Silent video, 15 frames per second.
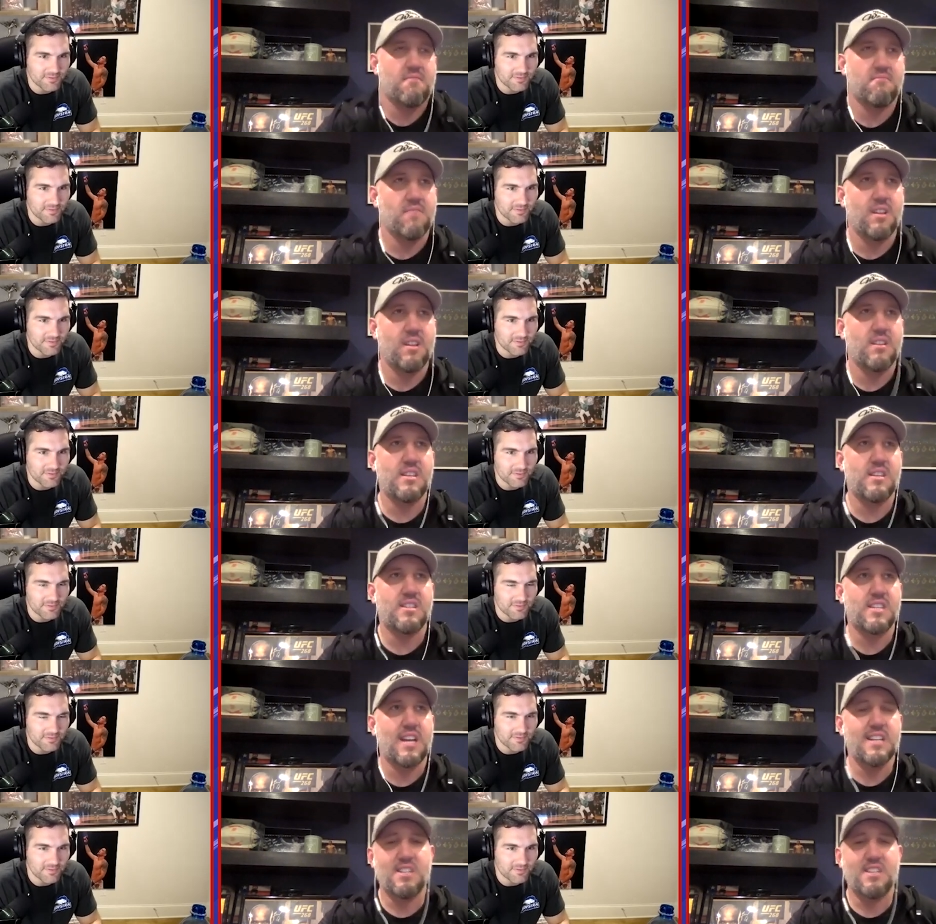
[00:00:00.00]
Speaker 1: it's the
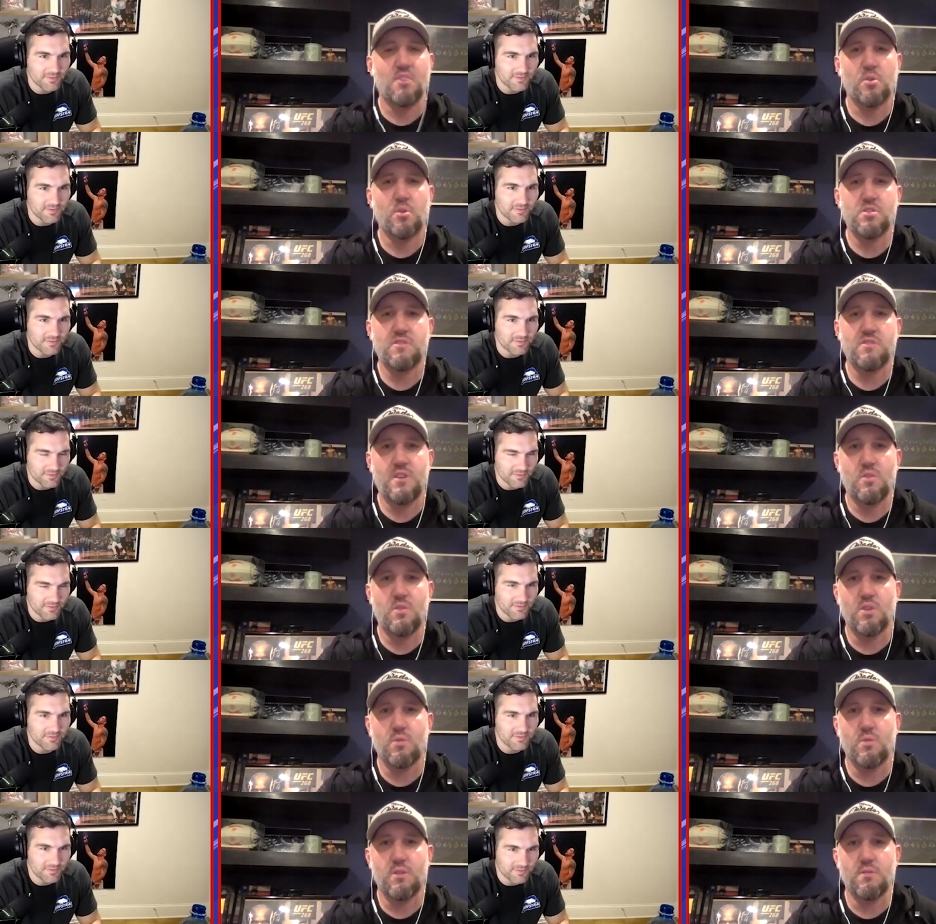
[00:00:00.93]
ideal person for me to work
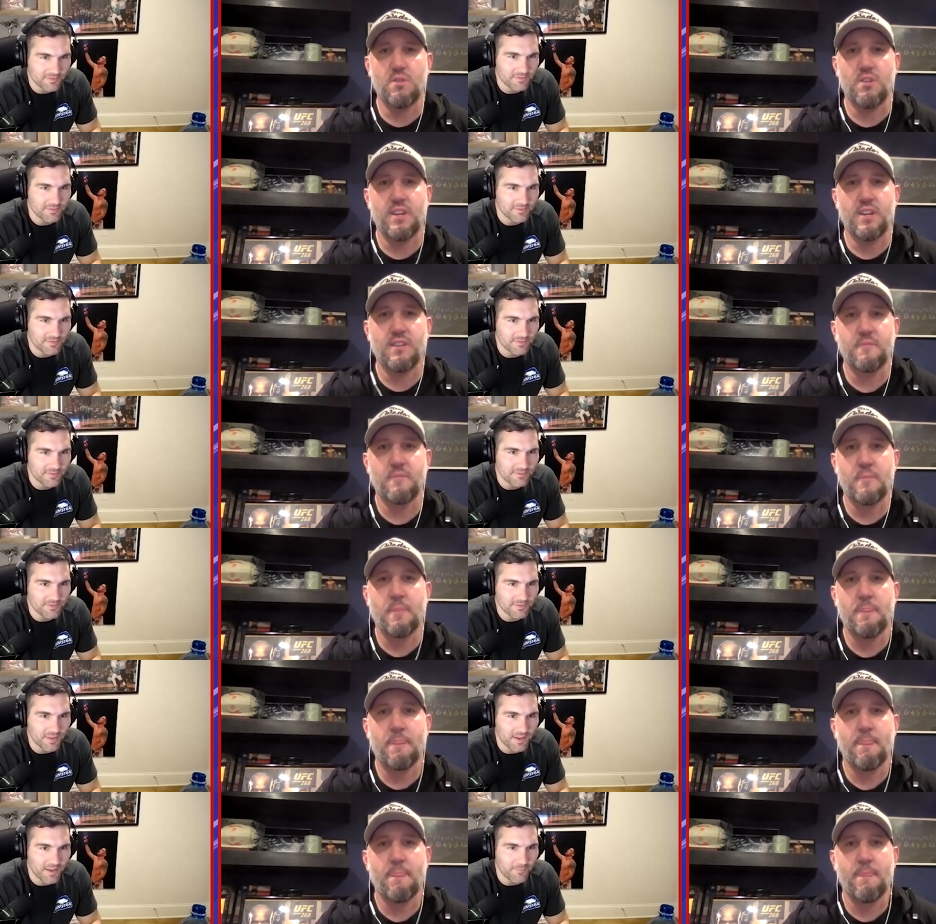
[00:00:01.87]
with, really.
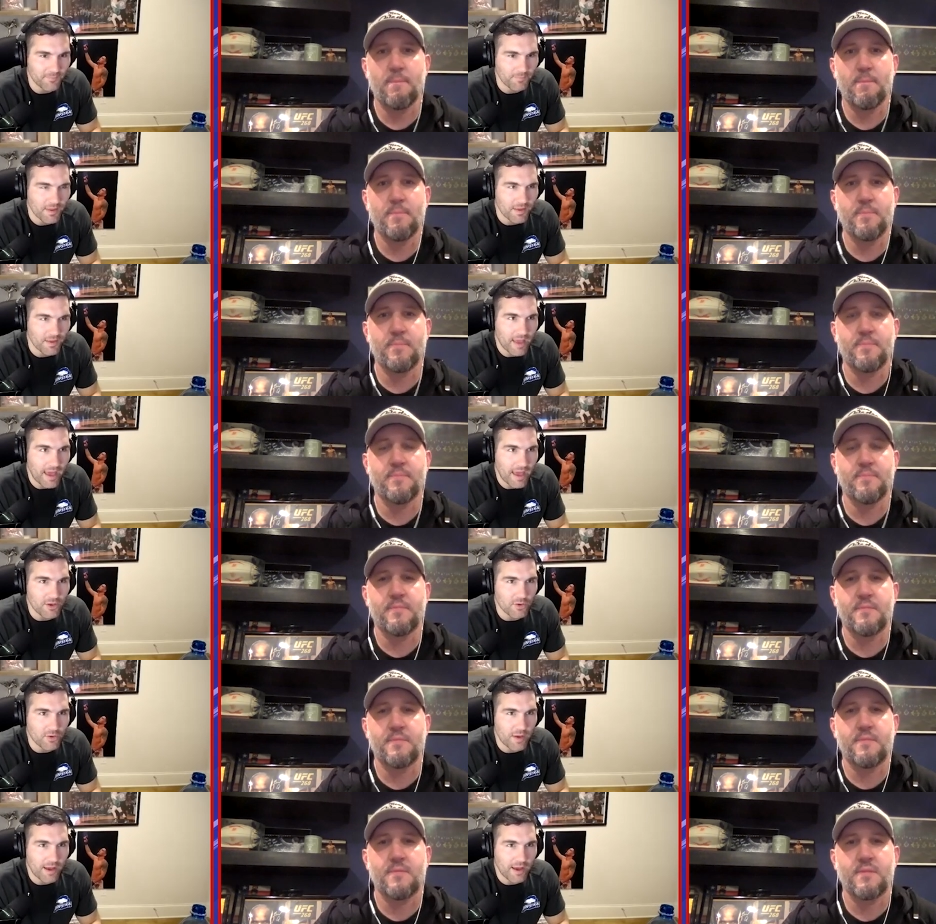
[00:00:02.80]
Speaker 2: Yeah. How do
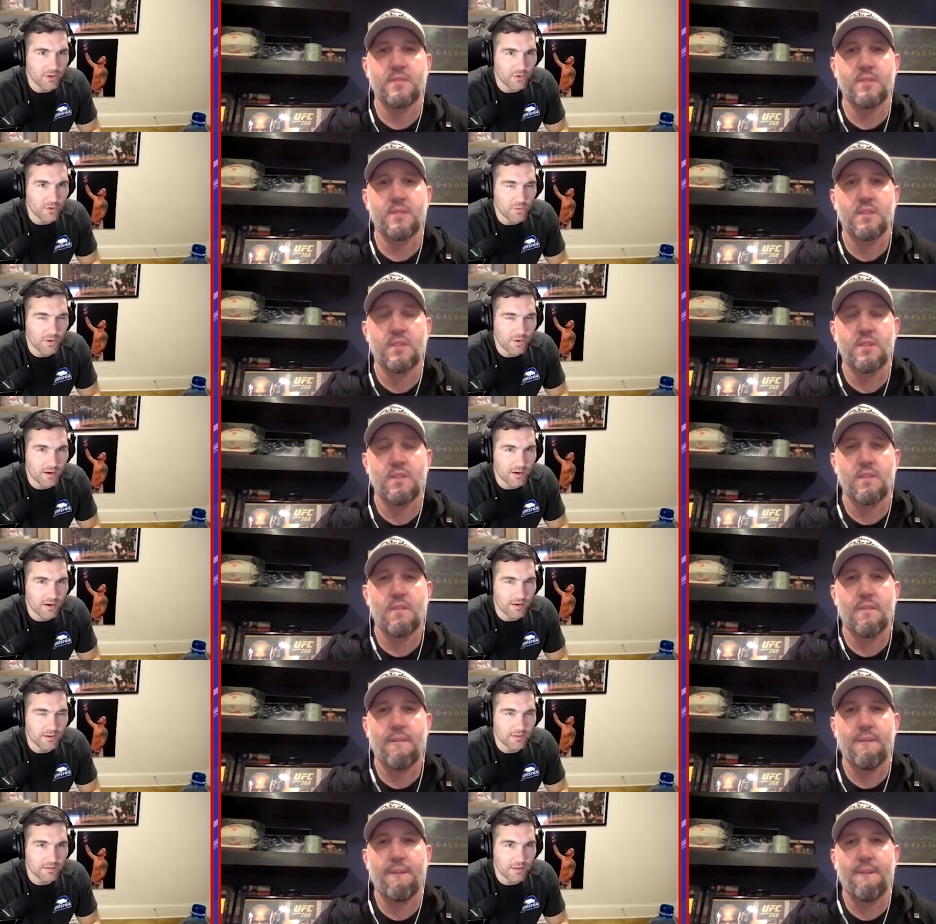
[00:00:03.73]
you how do you
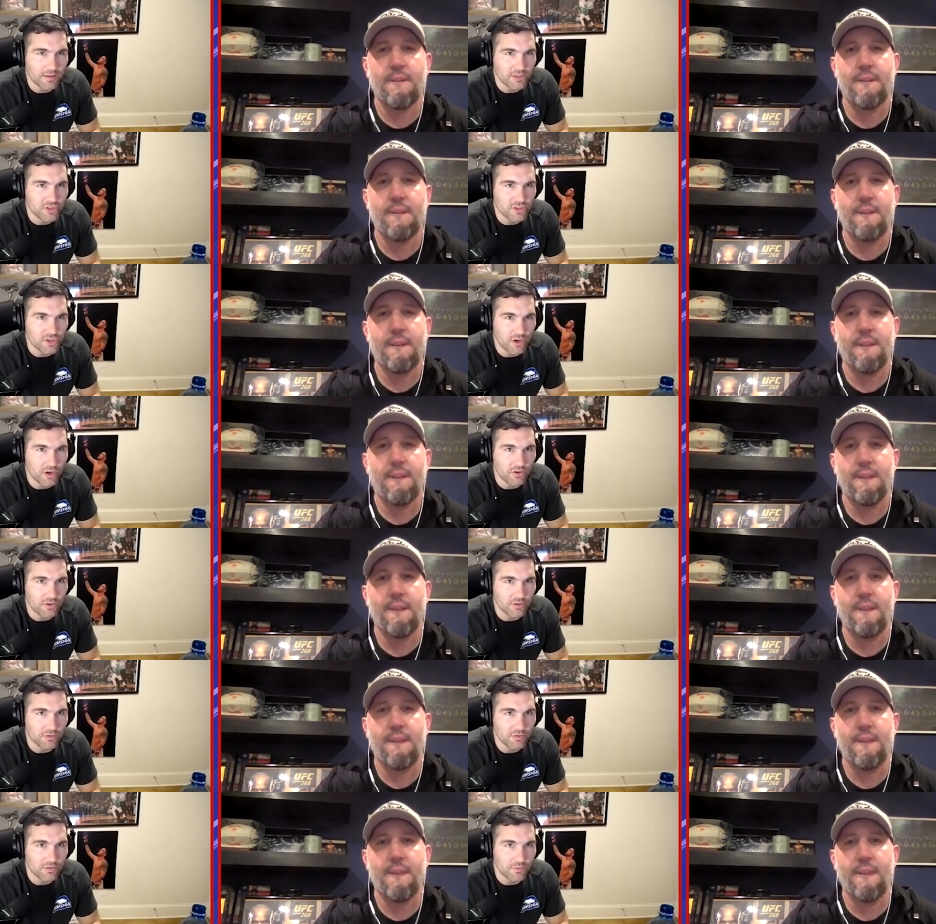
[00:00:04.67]
uh like
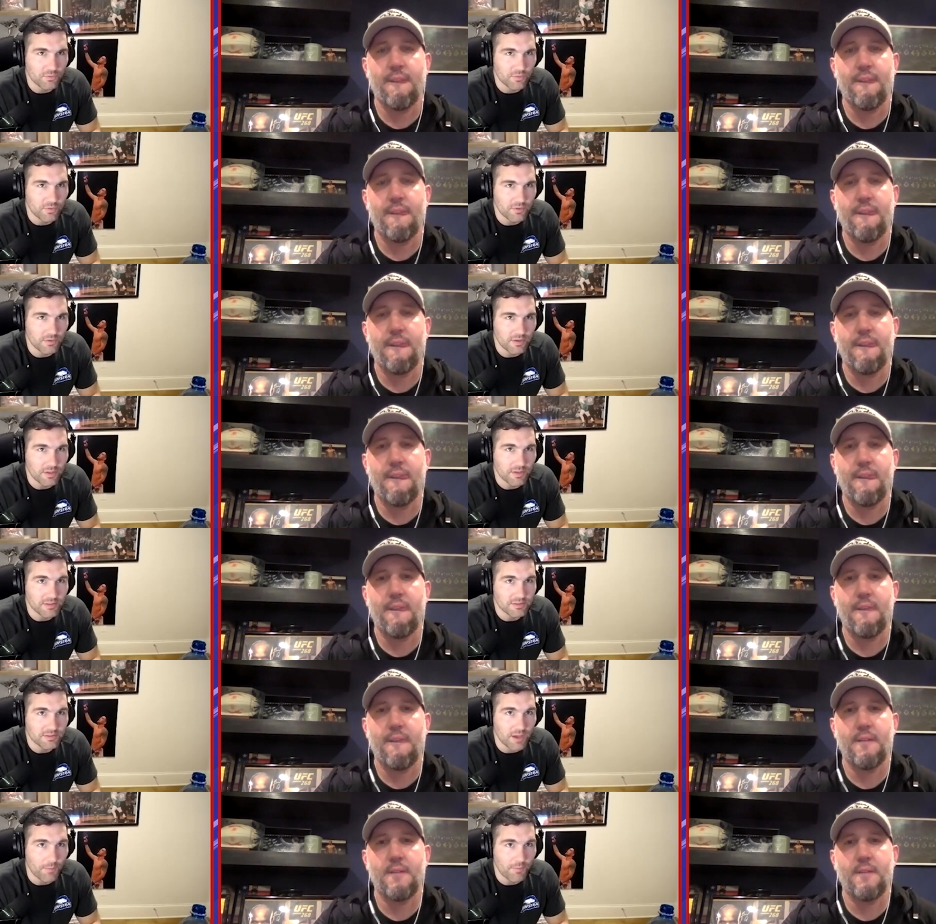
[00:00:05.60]
juggle
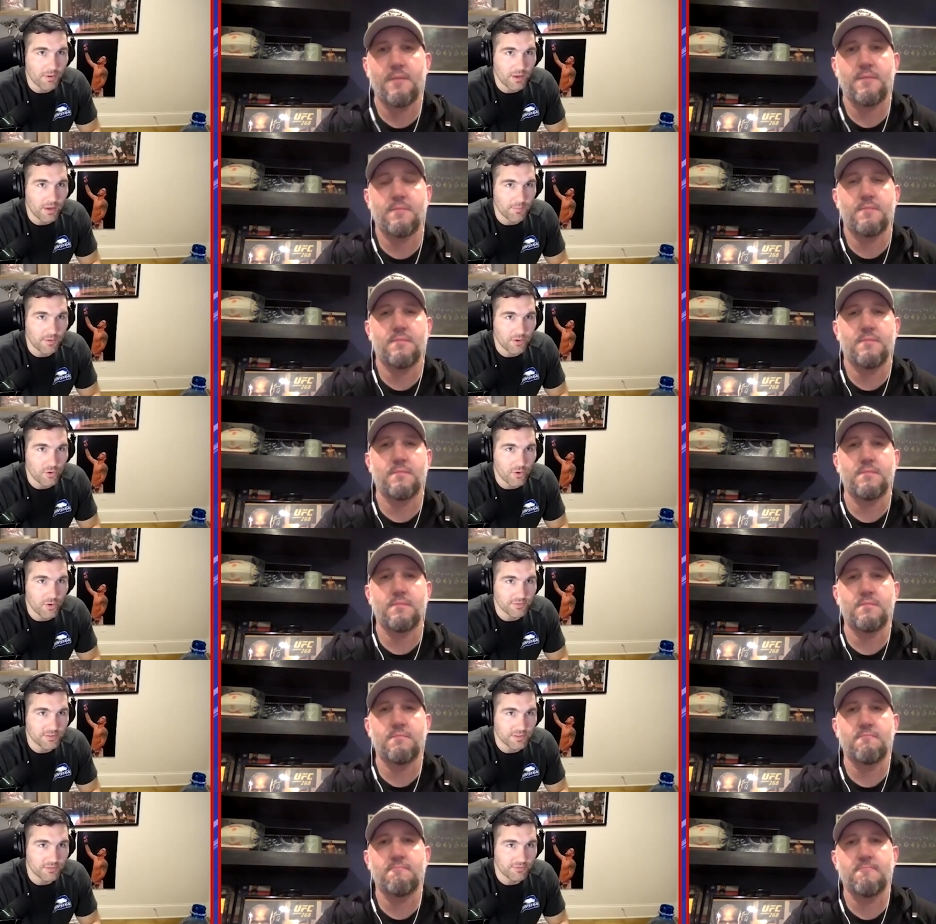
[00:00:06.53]
these up and coming
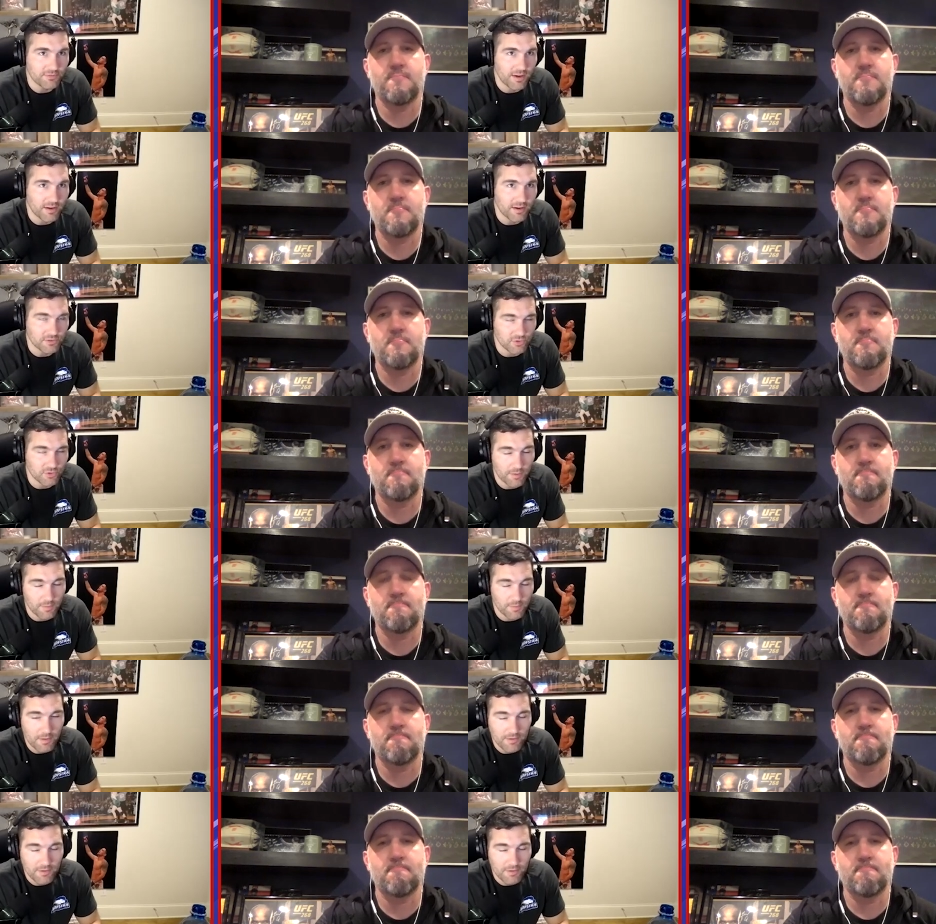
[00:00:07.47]
UFC fighters or MMA